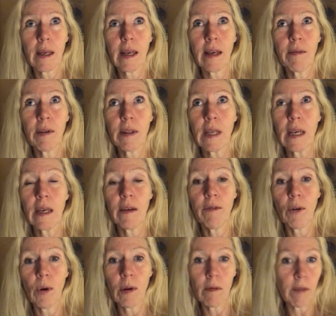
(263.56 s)
everything
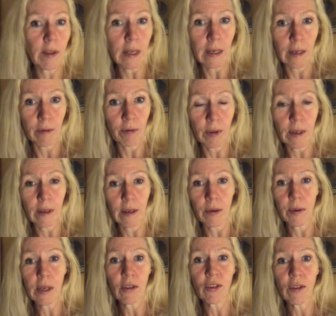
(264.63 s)
evolves in different
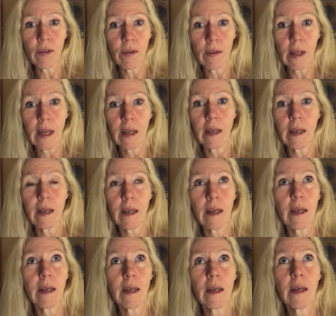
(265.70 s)
directions,
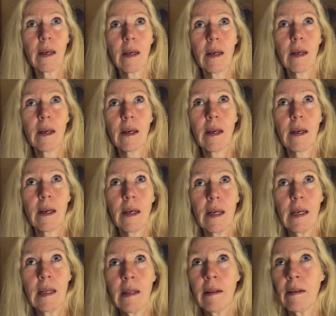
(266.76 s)
and
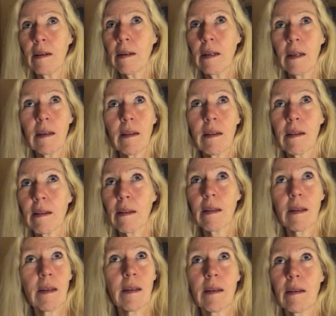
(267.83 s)
internet is
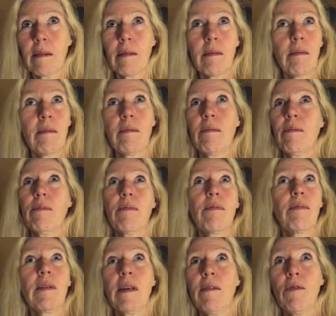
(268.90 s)

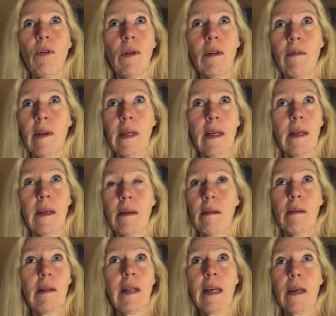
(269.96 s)

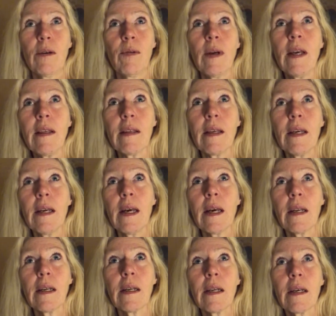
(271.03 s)
evolving like crazy,
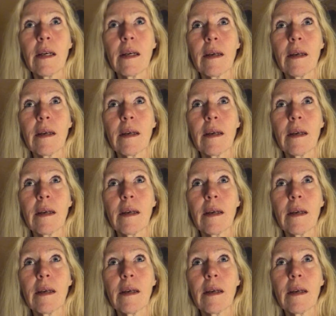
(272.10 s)
and